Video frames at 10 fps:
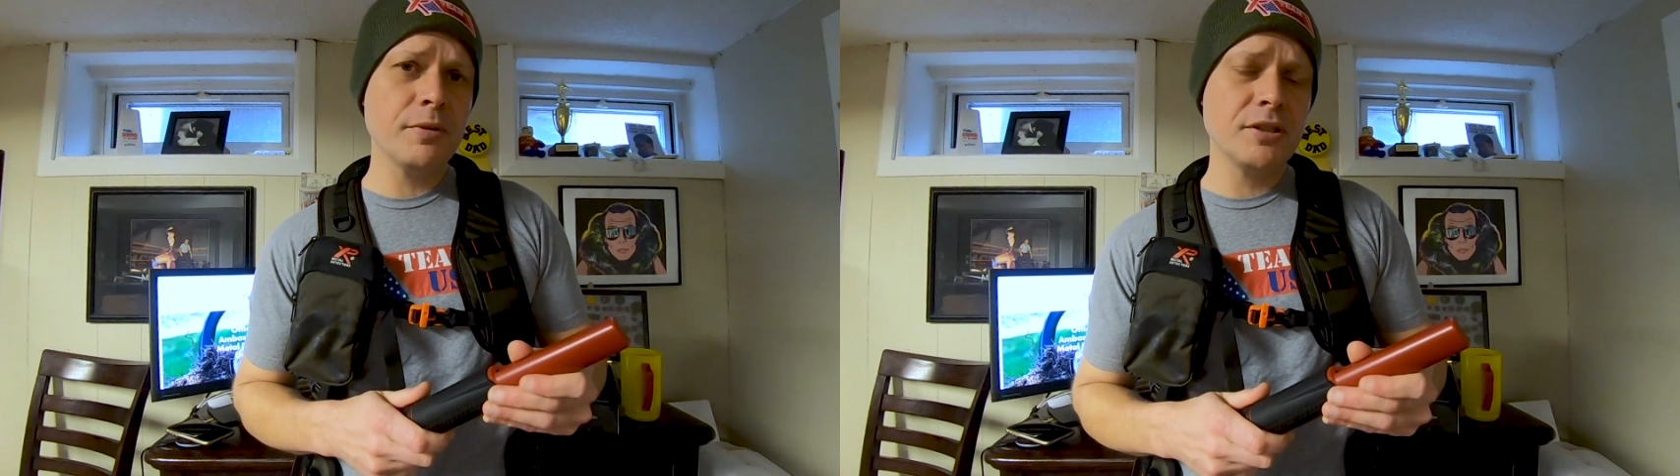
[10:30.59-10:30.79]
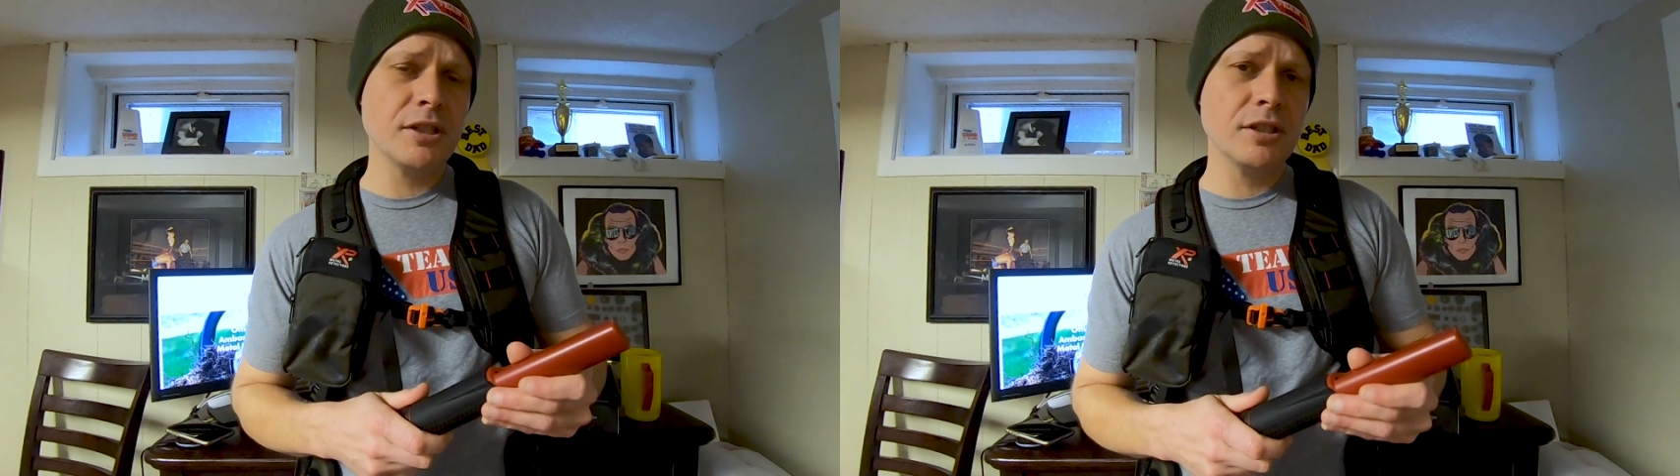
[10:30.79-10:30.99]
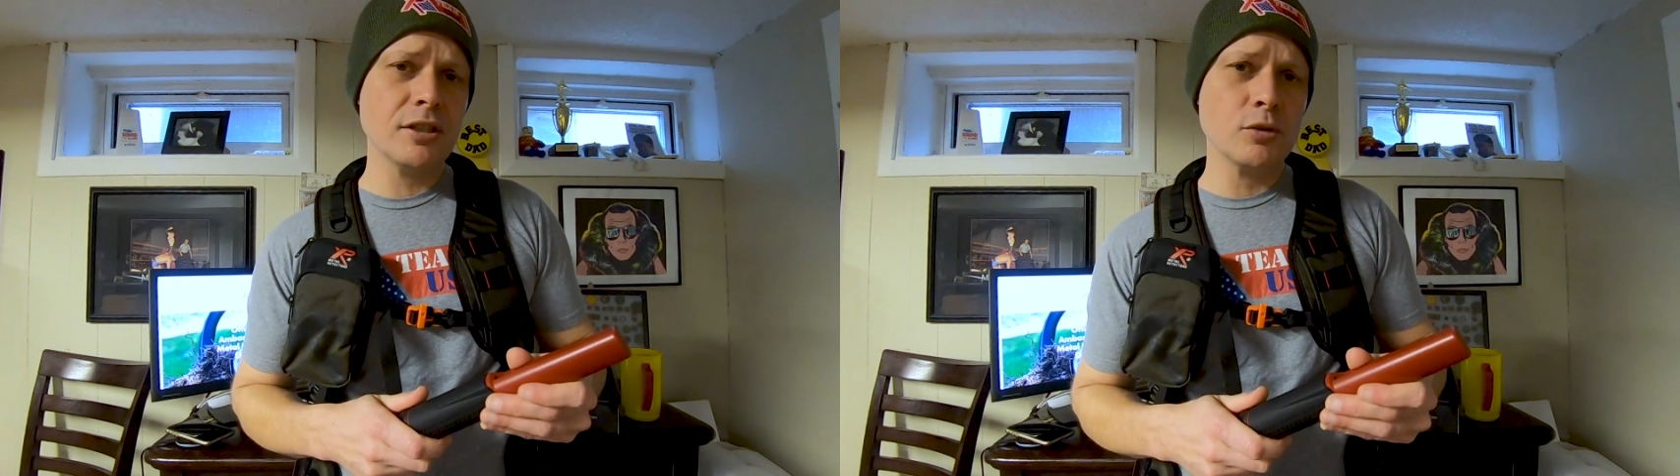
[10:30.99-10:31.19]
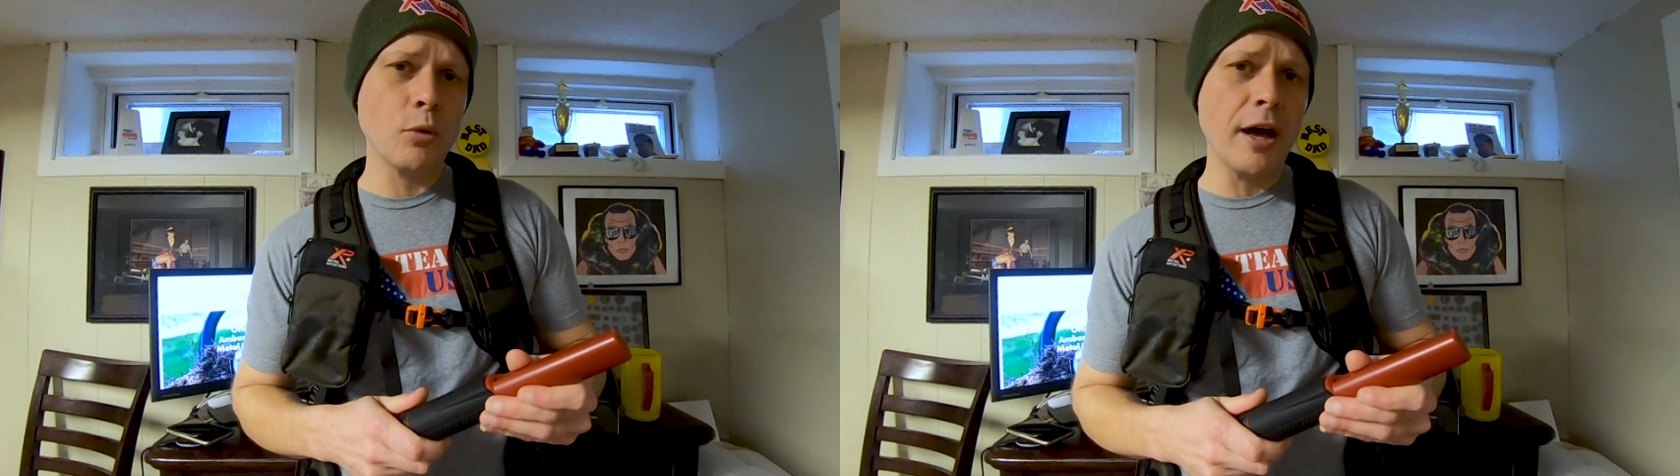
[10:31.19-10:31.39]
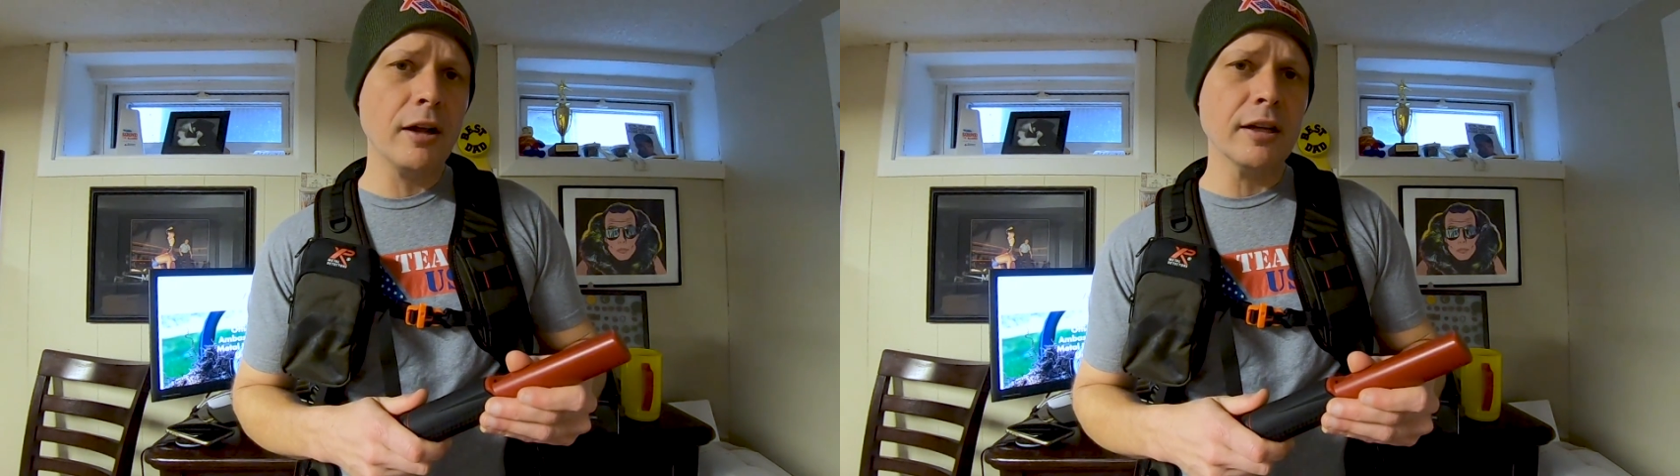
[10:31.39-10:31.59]
position as
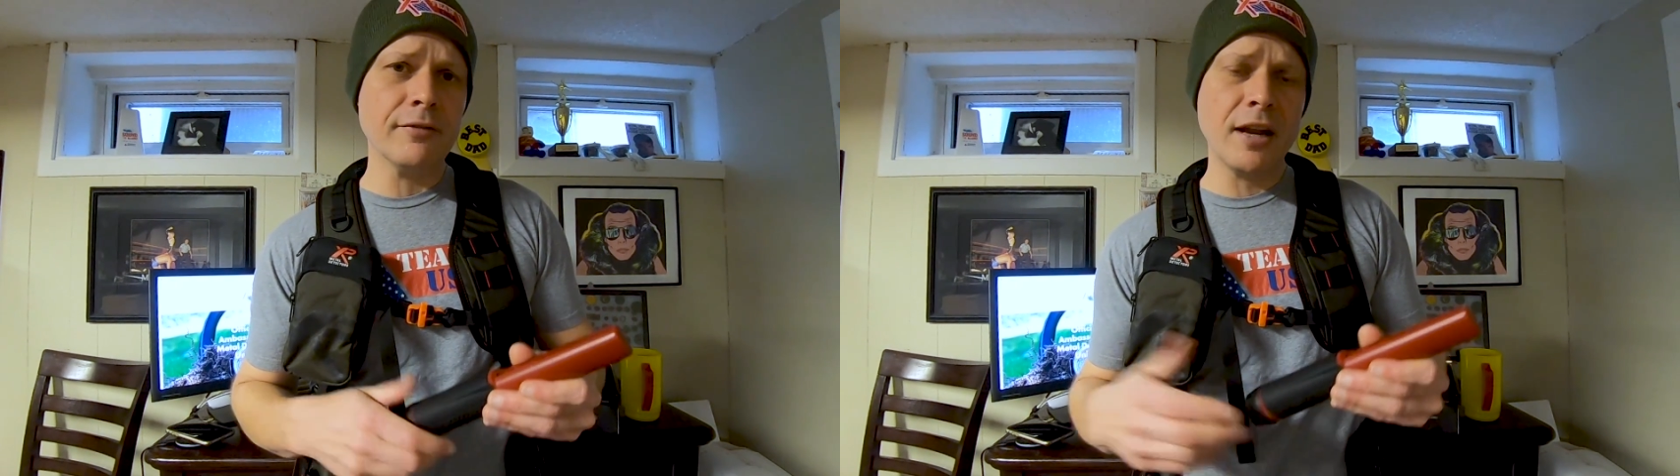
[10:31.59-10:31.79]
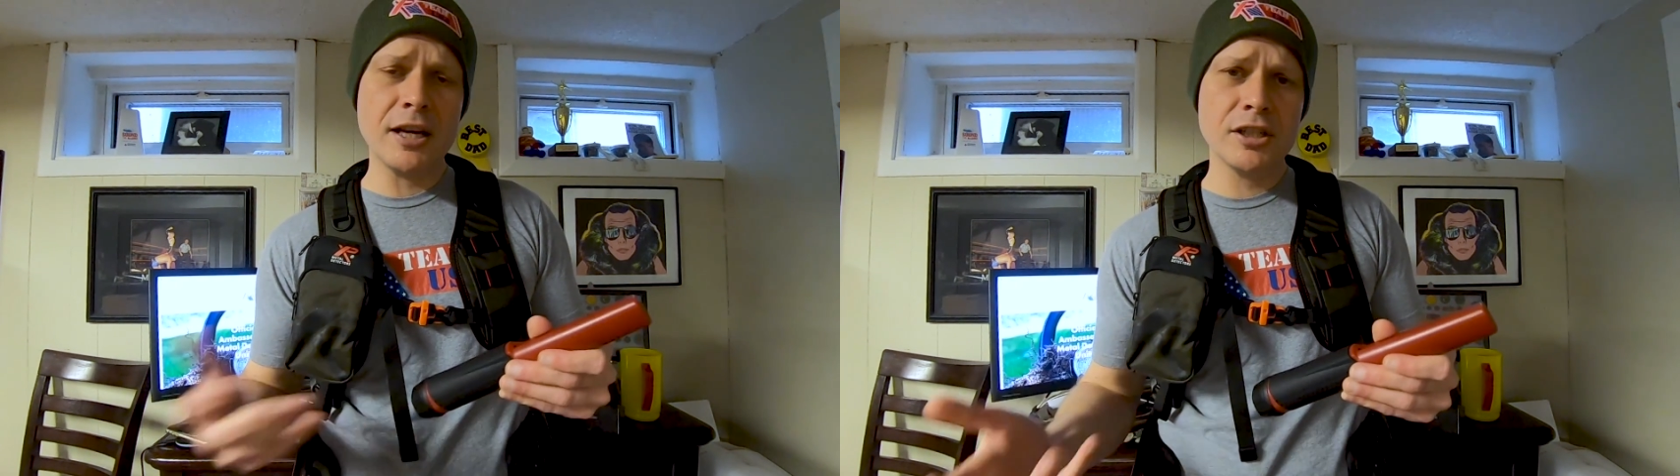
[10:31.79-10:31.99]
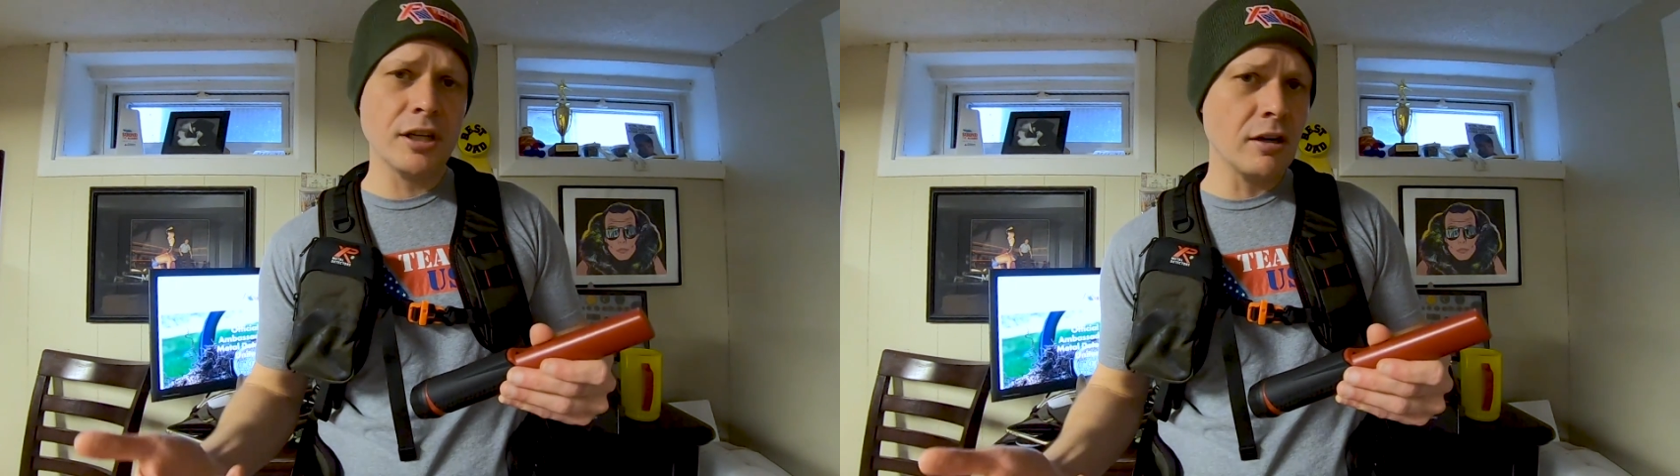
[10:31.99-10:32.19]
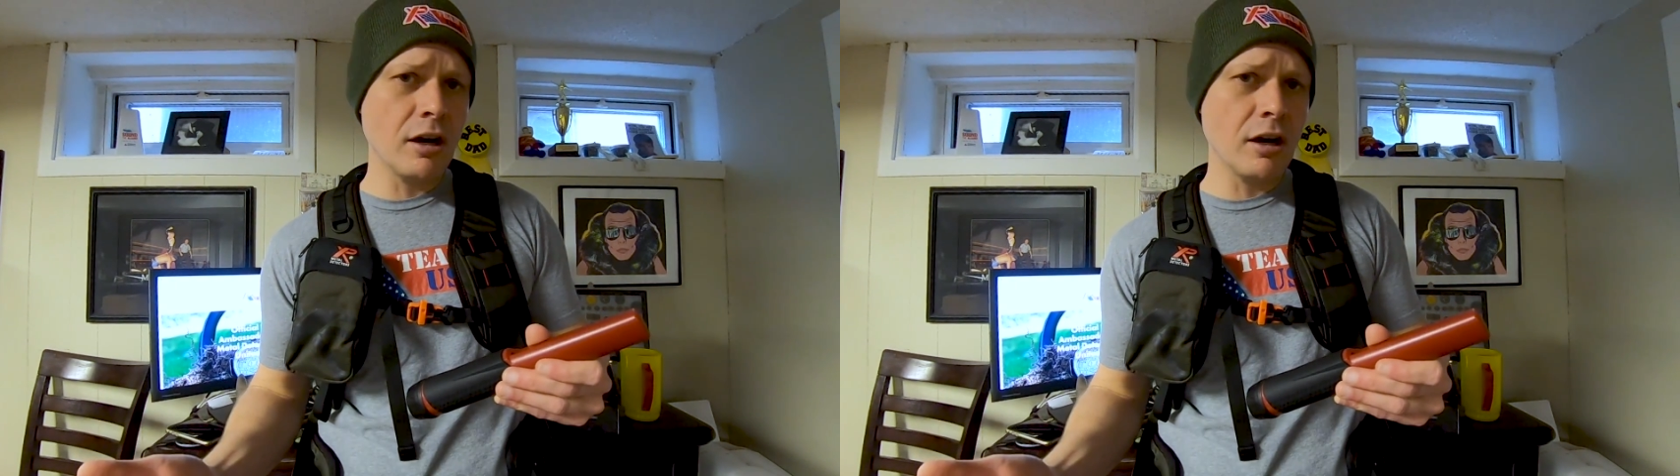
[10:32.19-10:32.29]
well if it has shut